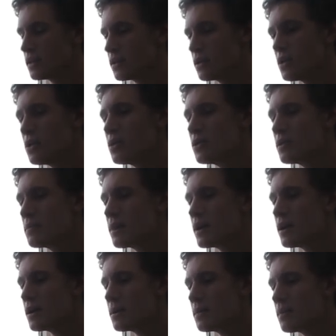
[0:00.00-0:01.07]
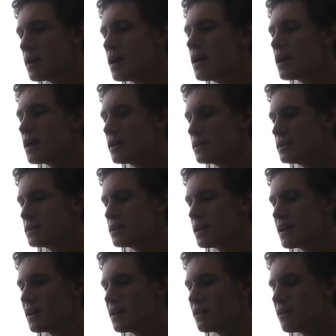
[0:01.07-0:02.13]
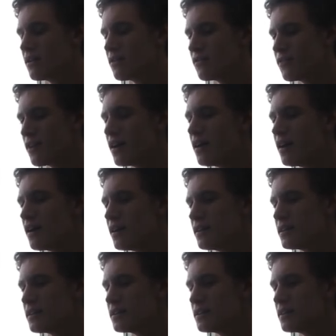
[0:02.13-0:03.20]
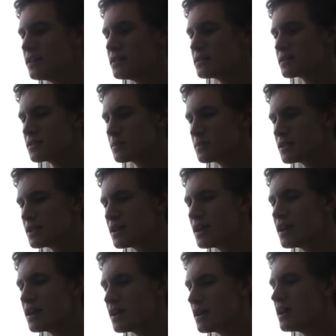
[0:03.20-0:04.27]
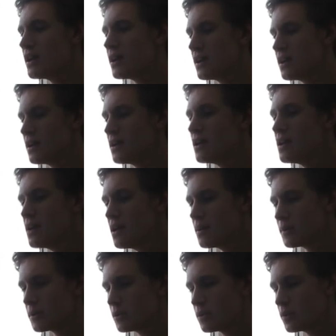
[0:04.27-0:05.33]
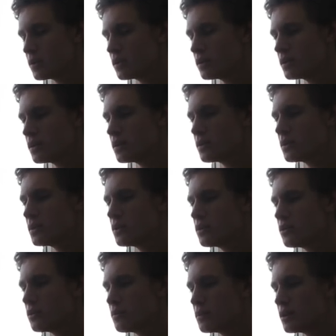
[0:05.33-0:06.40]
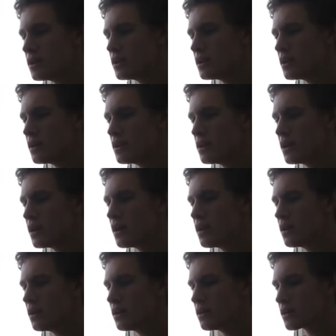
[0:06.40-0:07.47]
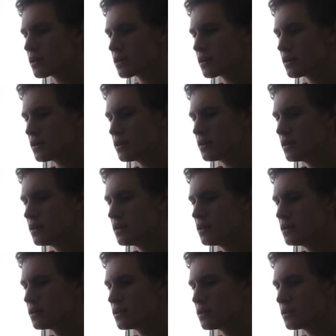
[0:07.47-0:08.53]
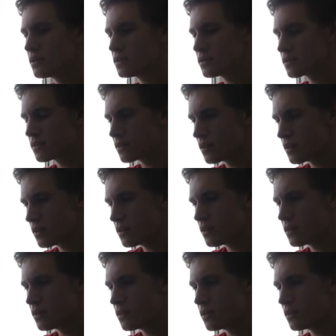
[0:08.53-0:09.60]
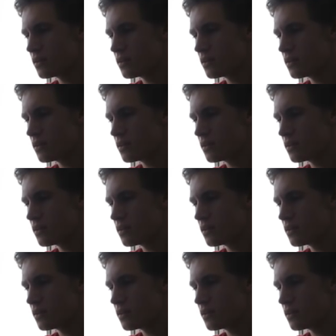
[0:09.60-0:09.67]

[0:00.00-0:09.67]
And I know in my mind that I'll find it someday. But when that will be, I cannot say.